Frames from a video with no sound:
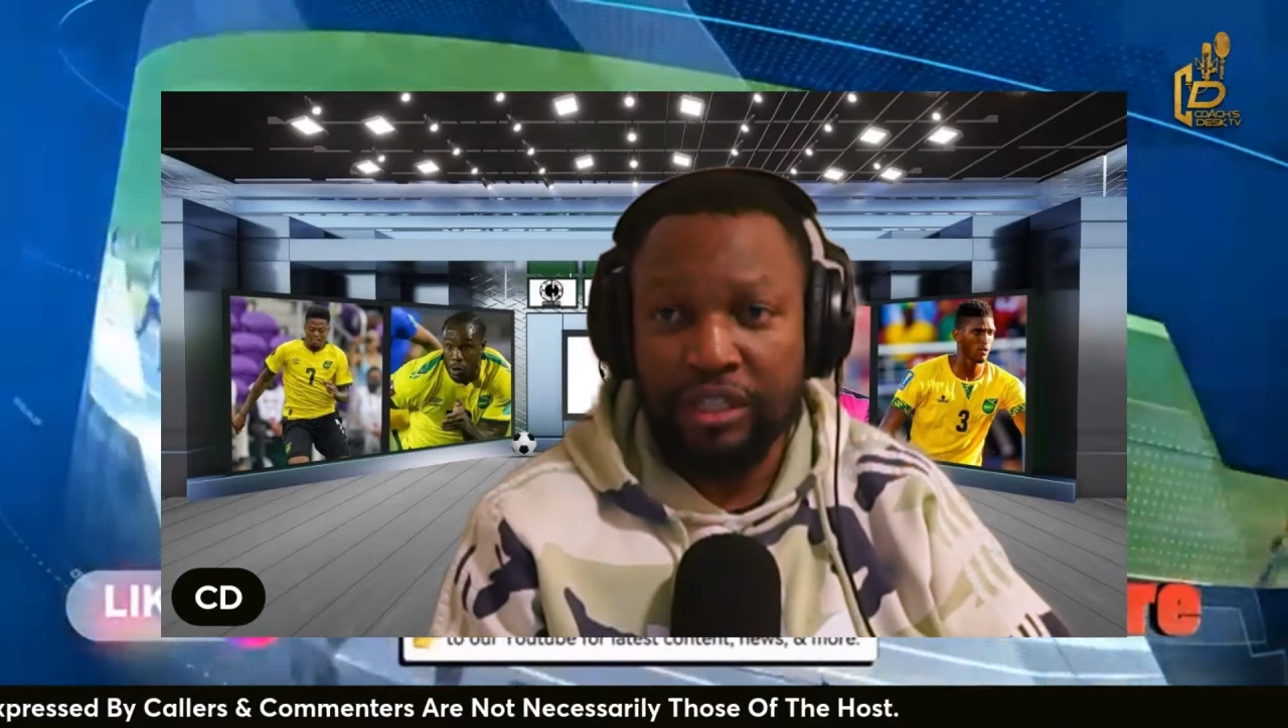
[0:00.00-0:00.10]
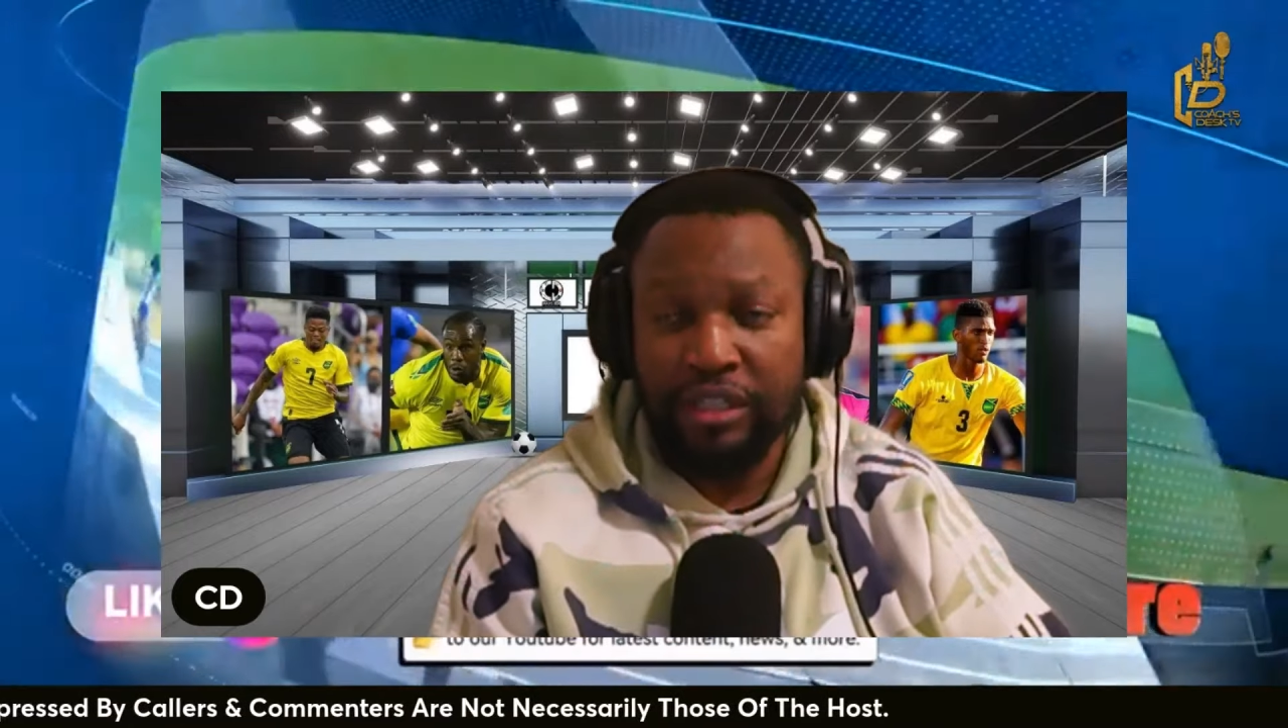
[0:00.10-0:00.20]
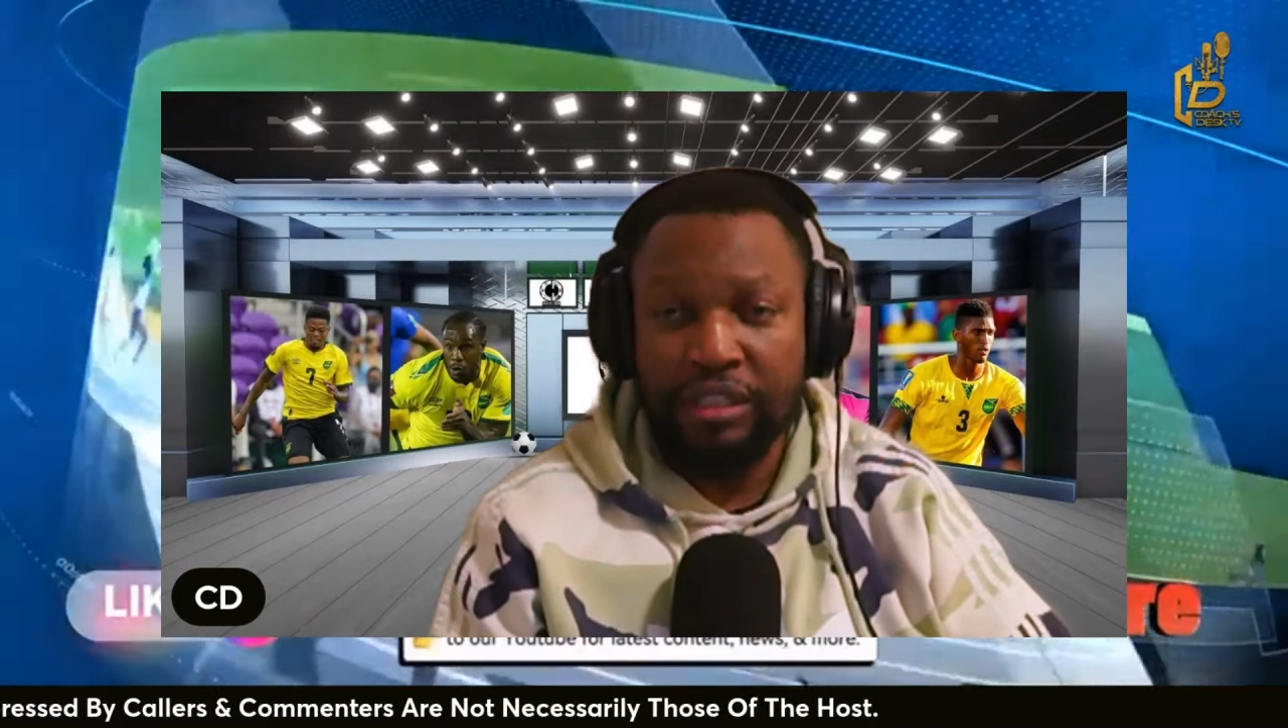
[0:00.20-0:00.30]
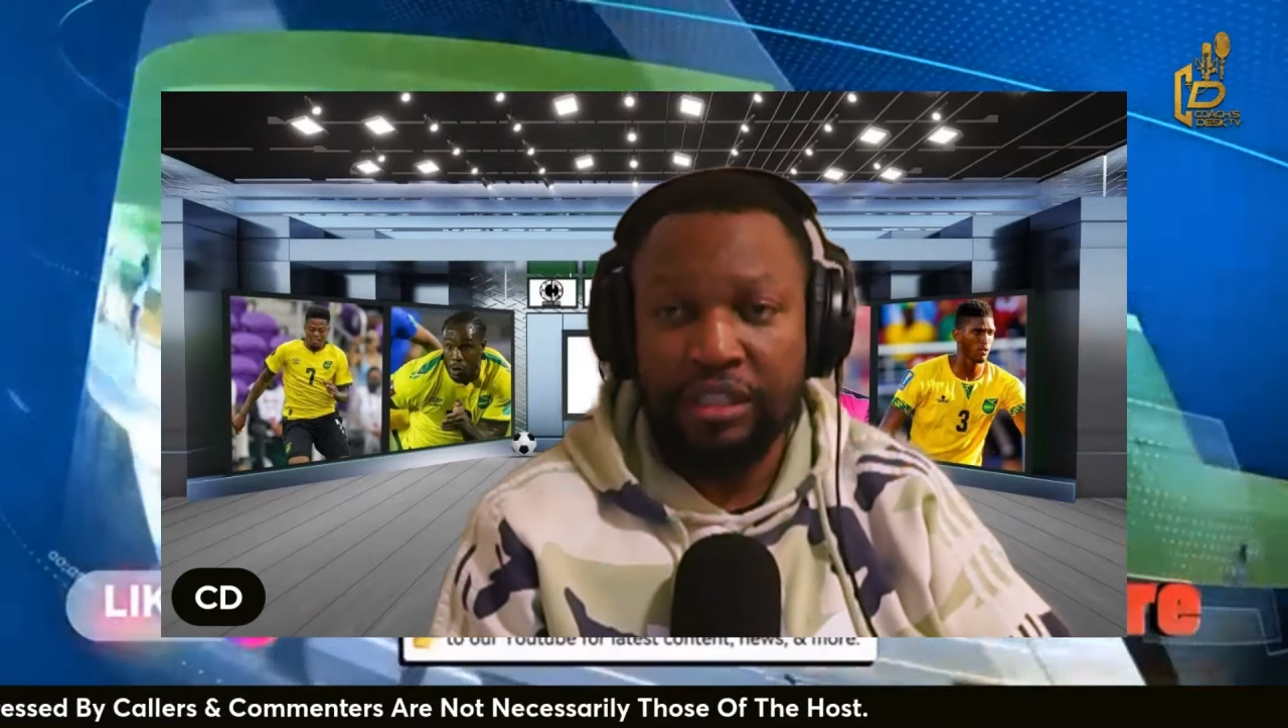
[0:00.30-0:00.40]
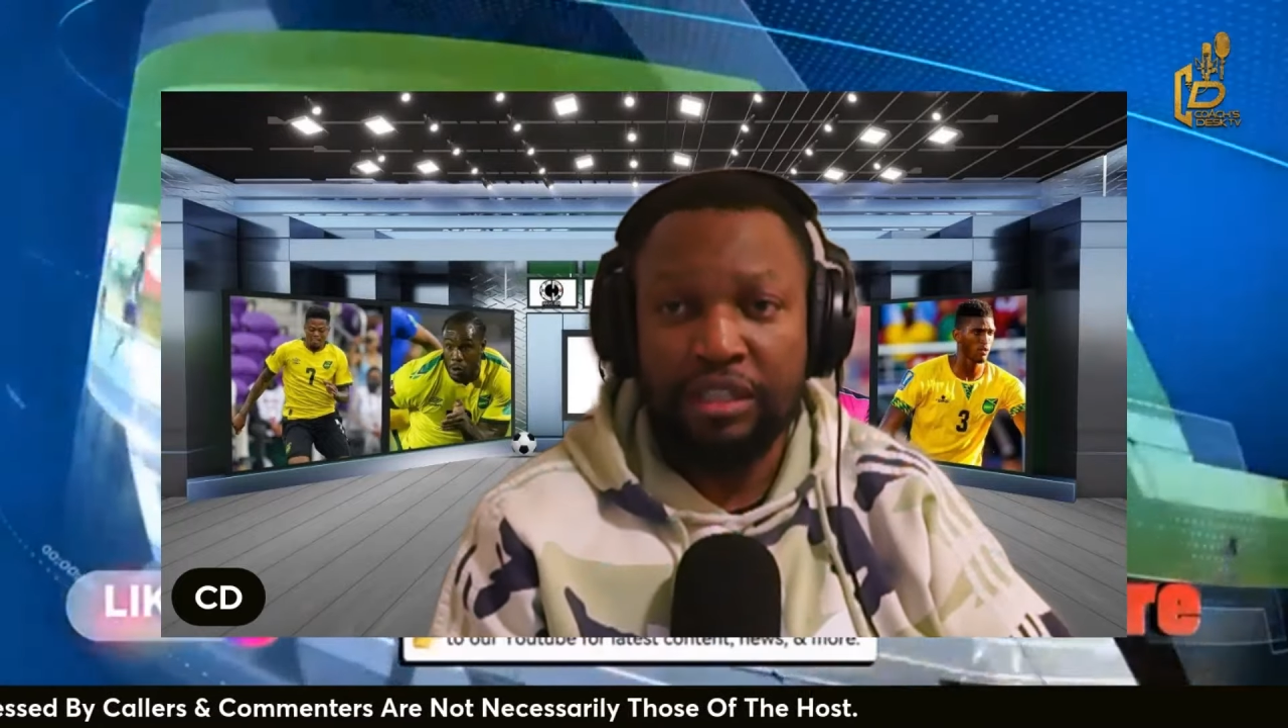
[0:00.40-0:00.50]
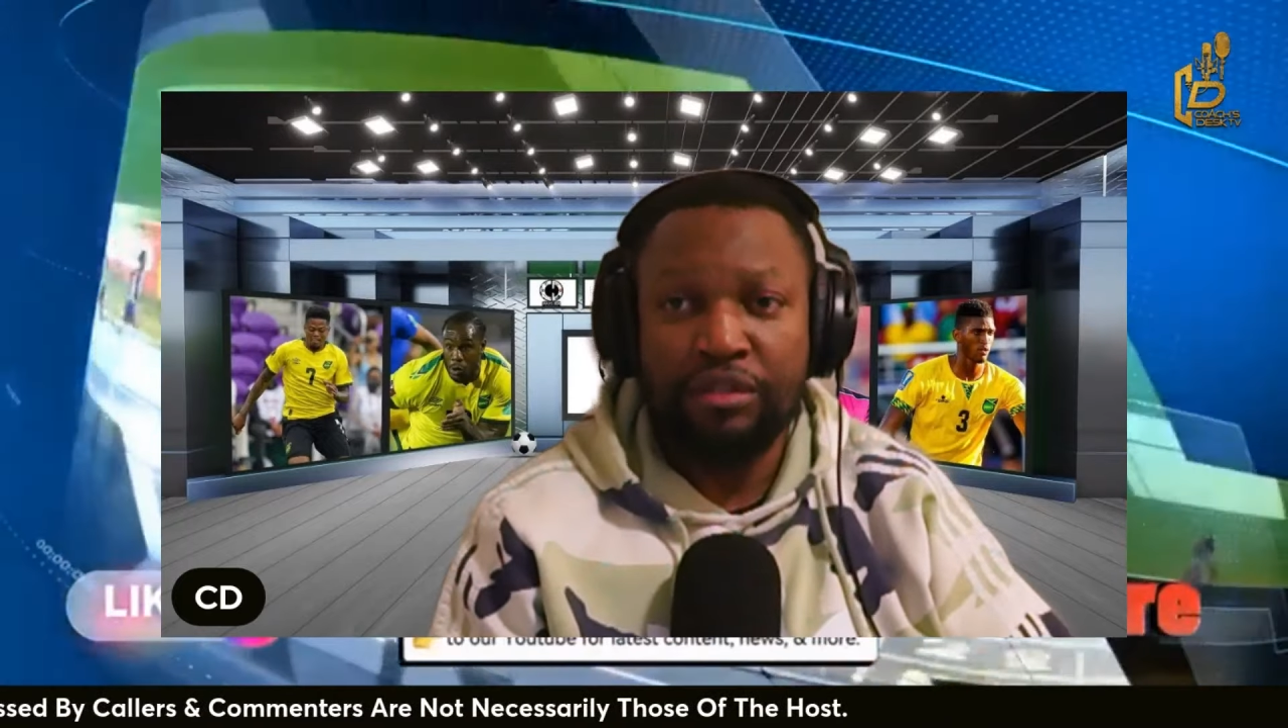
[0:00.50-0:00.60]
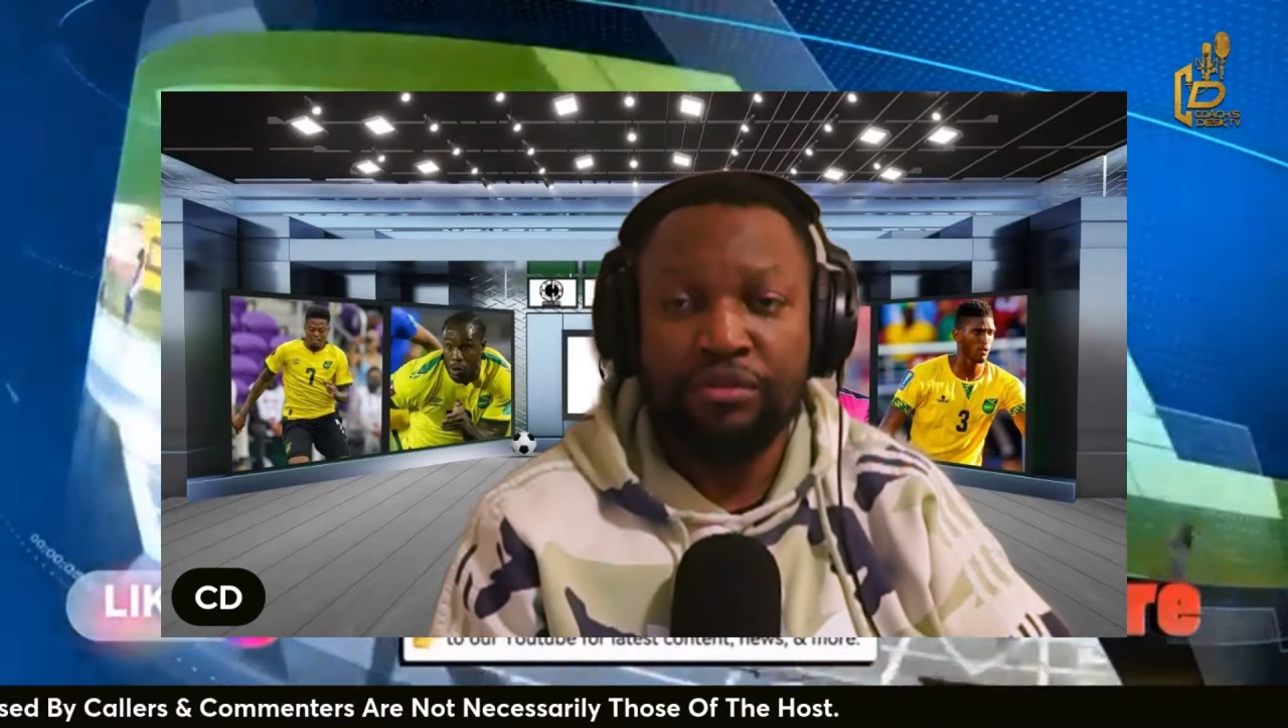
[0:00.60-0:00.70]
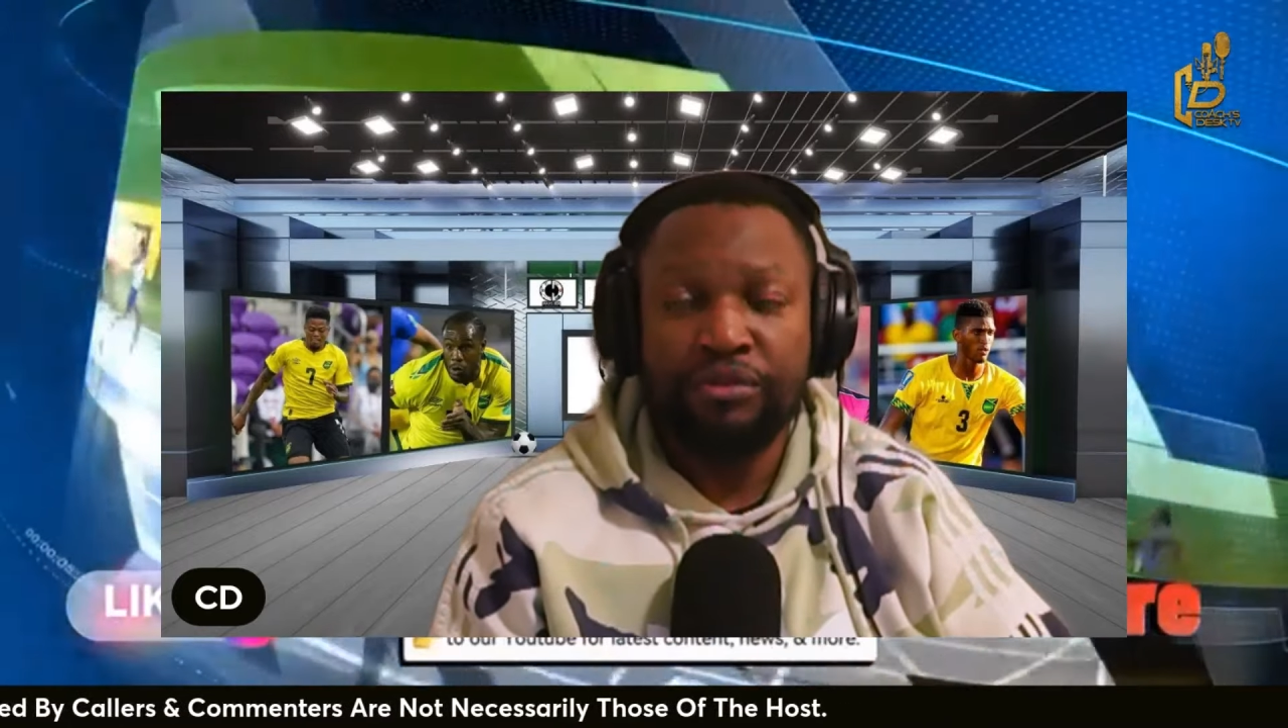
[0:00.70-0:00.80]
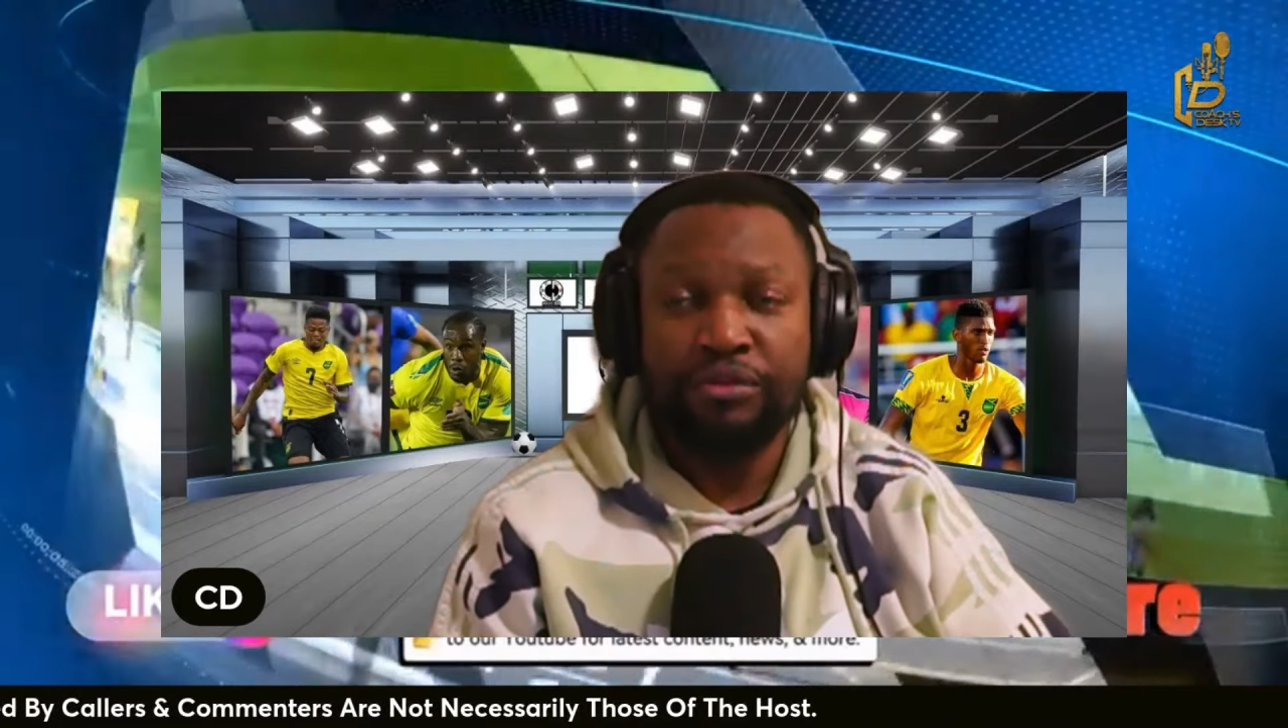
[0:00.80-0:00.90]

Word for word: itself,